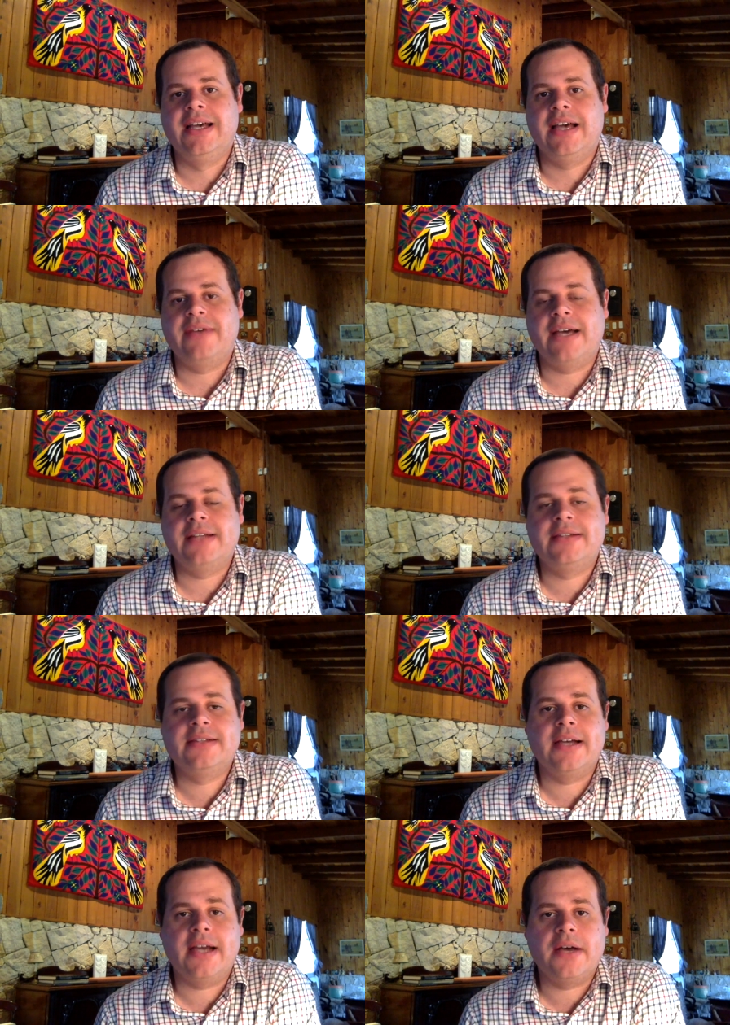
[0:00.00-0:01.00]
had
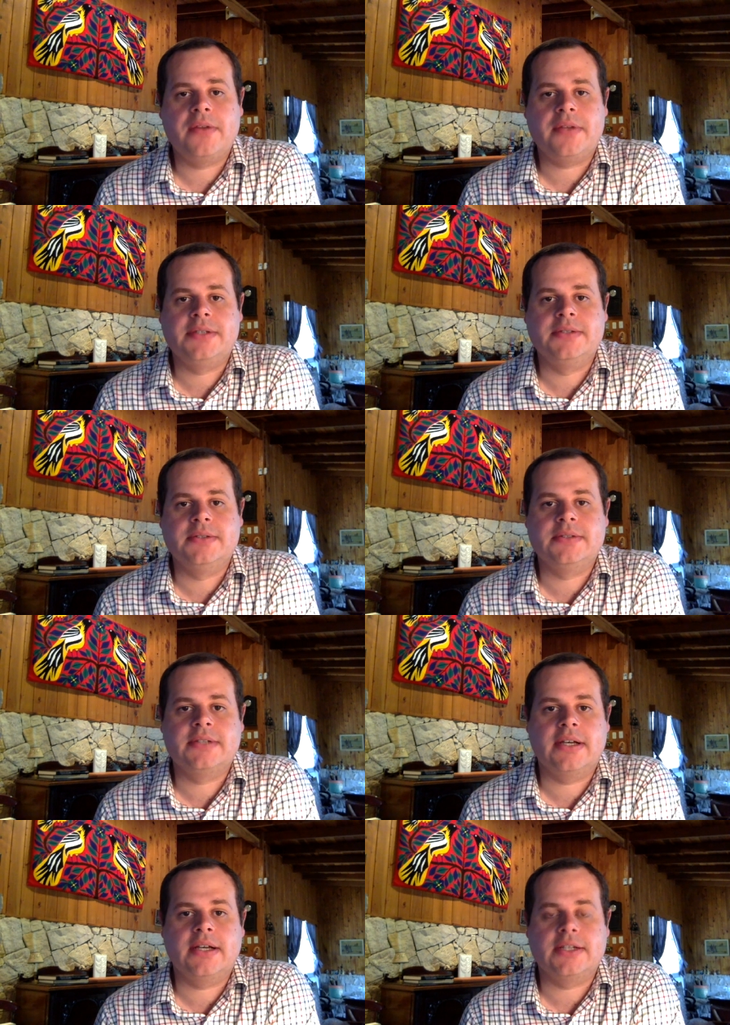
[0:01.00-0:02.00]
health issues
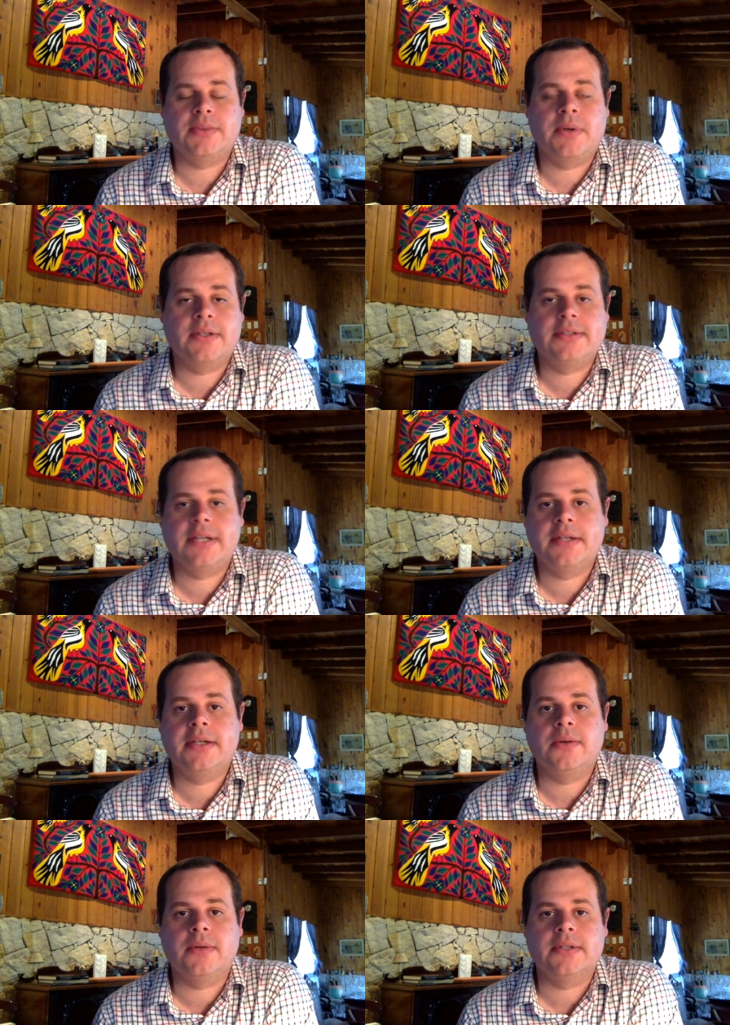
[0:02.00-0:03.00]
as well as
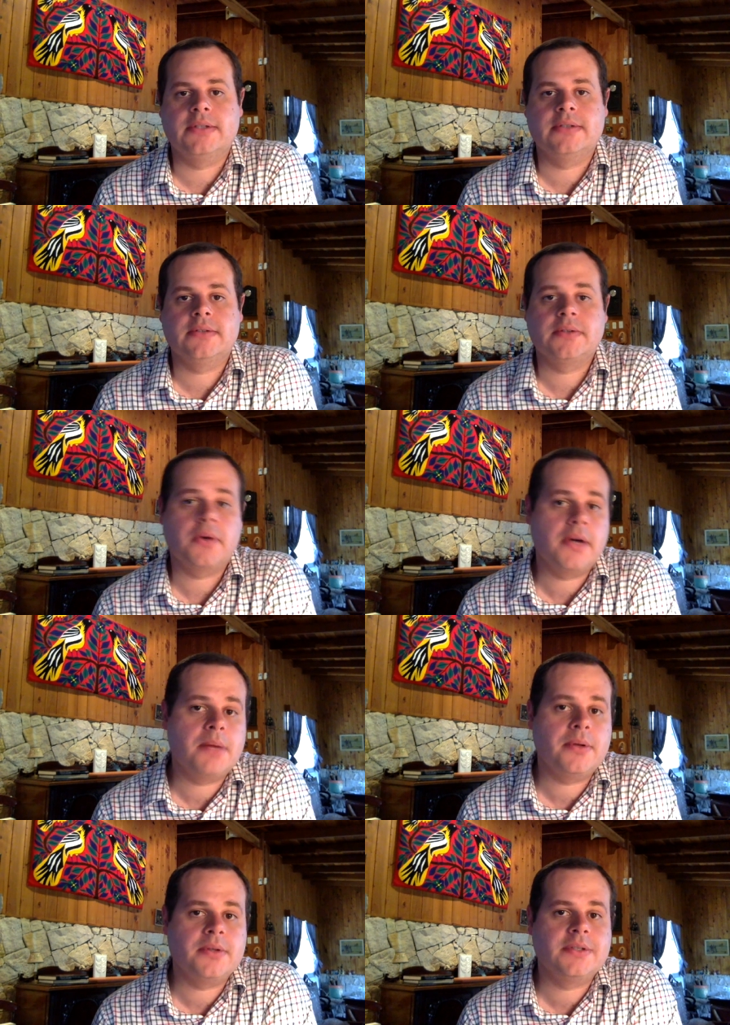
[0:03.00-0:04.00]
technical ones, so I
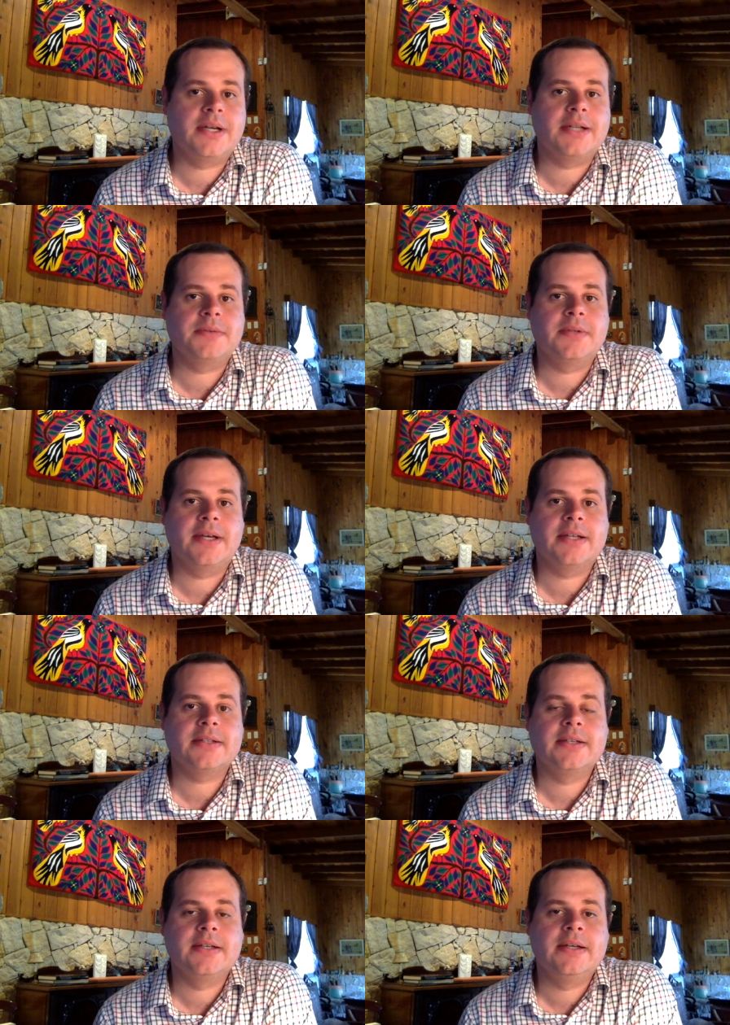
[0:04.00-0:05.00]
apologize for that.
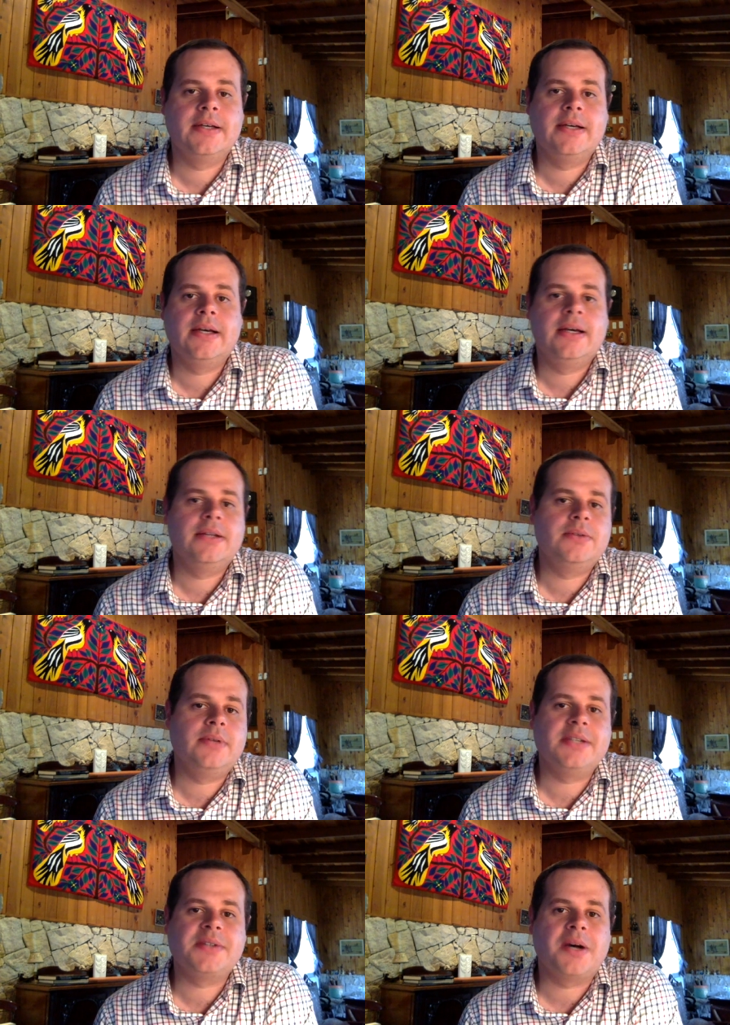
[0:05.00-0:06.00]

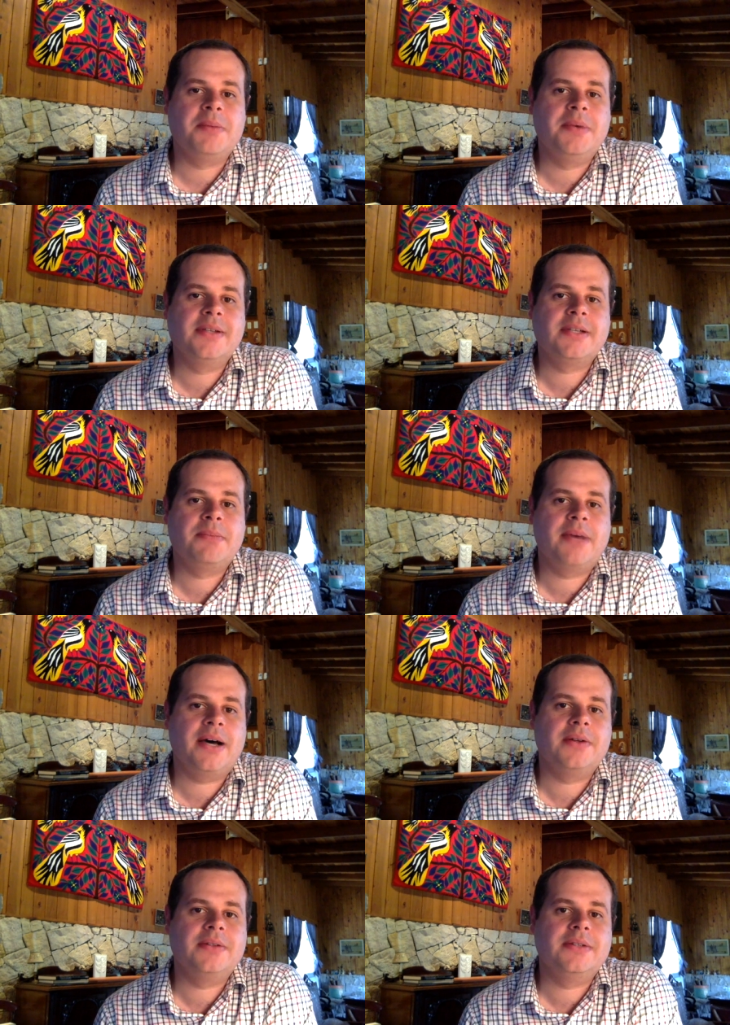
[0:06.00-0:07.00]
Today's topic is
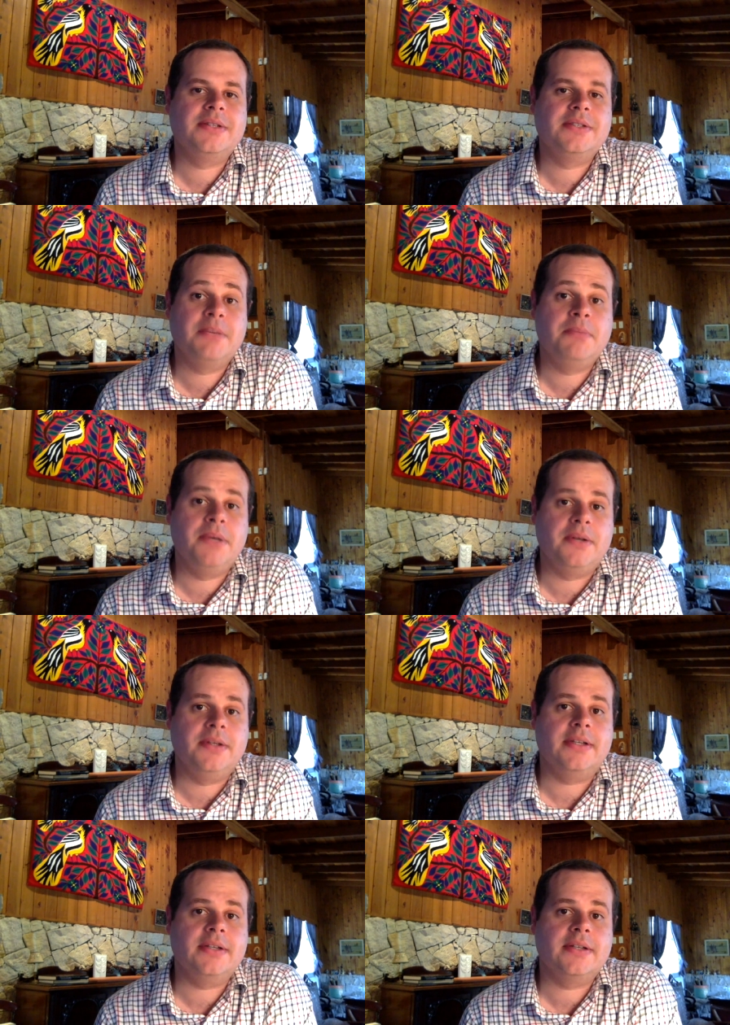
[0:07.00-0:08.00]
about
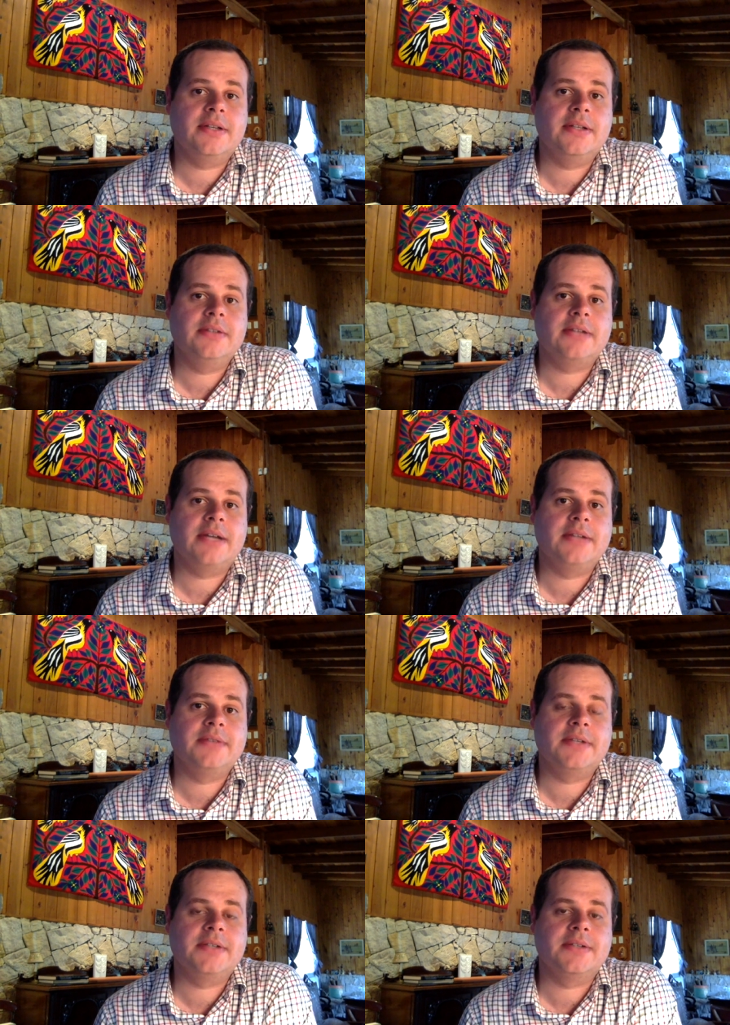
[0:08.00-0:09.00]
shipbuilding in science
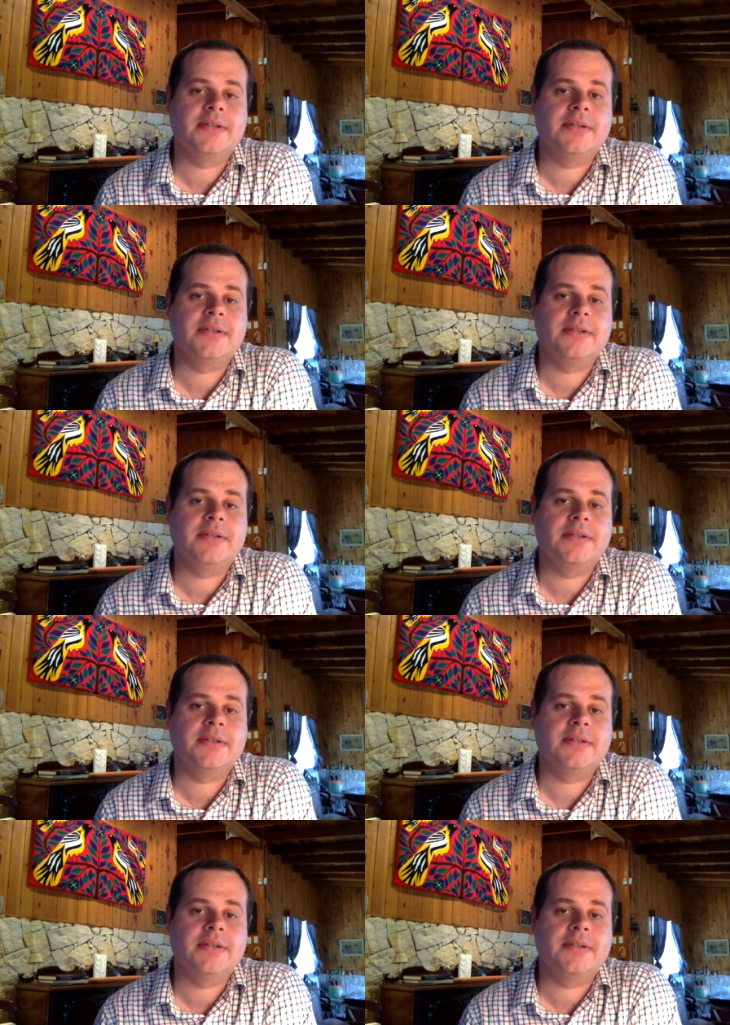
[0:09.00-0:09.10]
fiction.